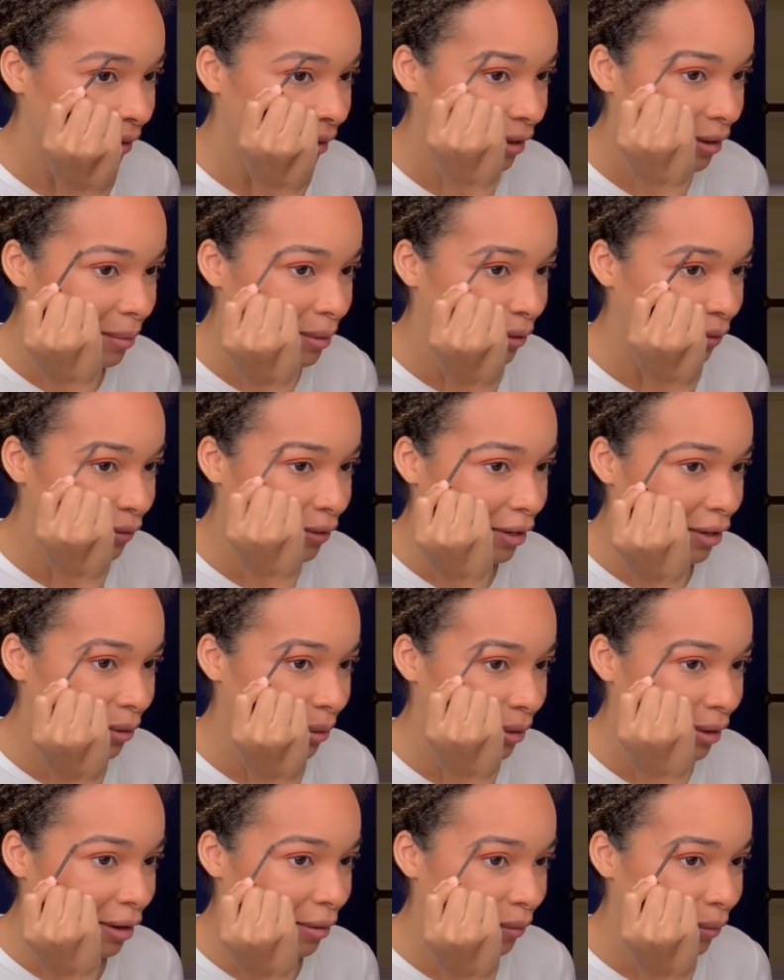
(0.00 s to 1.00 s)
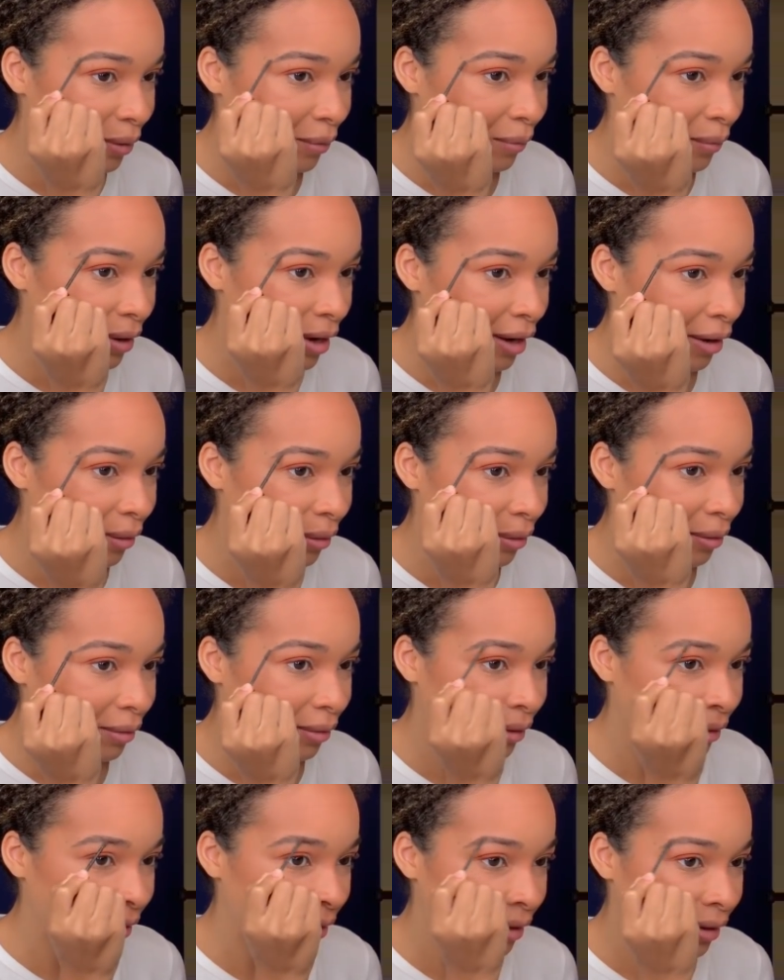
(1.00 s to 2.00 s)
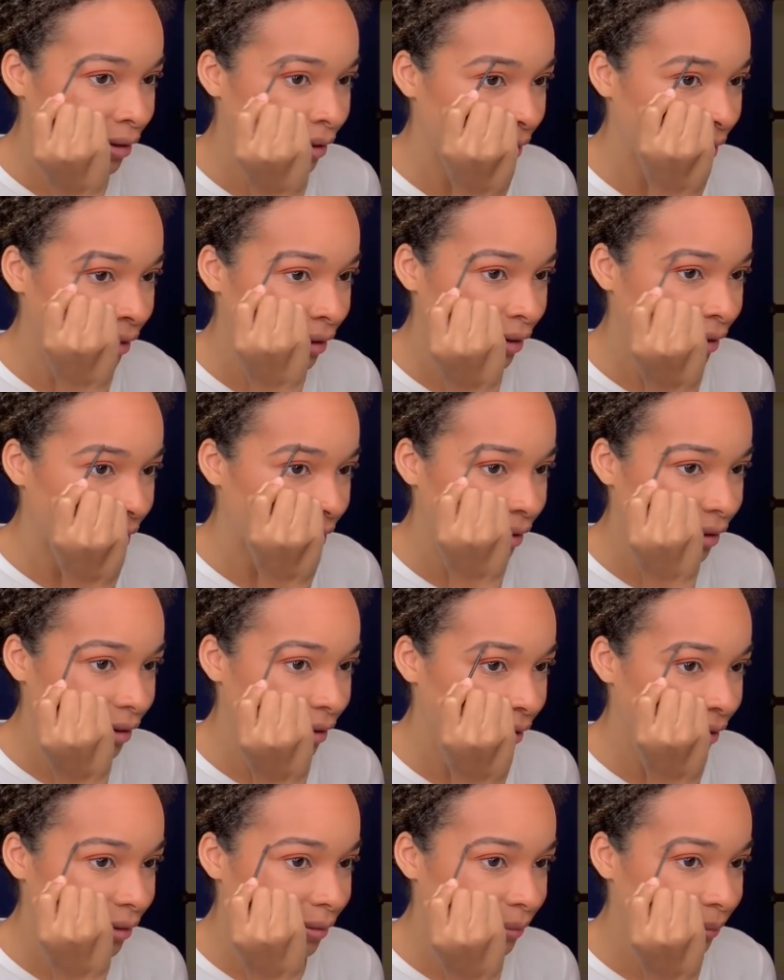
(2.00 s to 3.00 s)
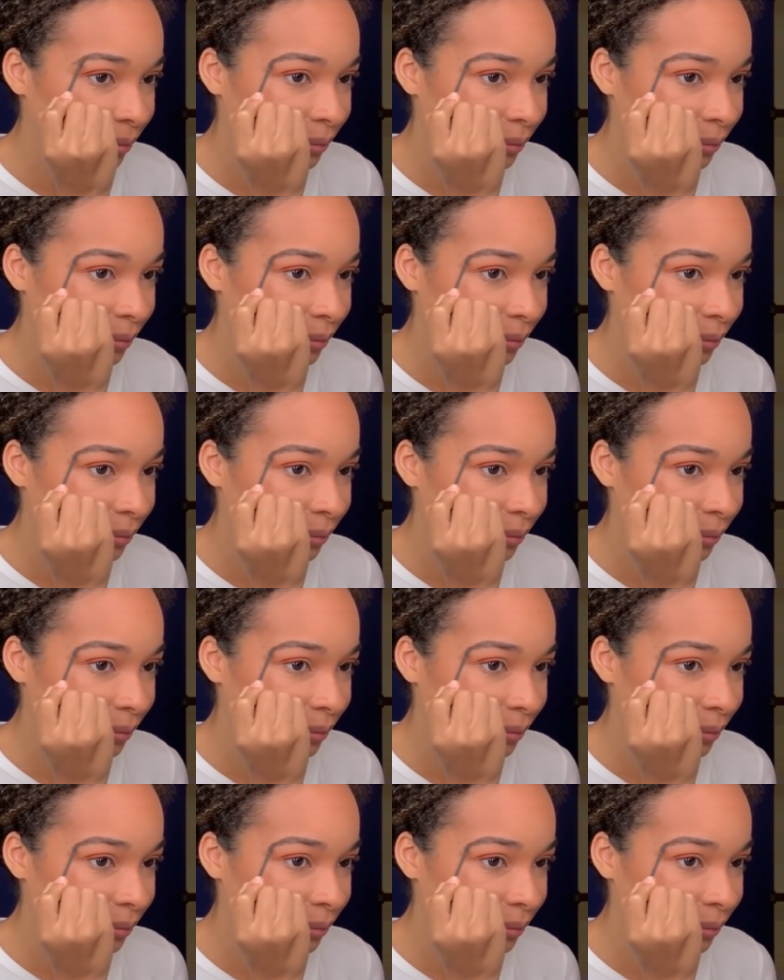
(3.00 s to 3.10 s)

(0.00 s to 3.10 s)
it was a video that went viral. I don't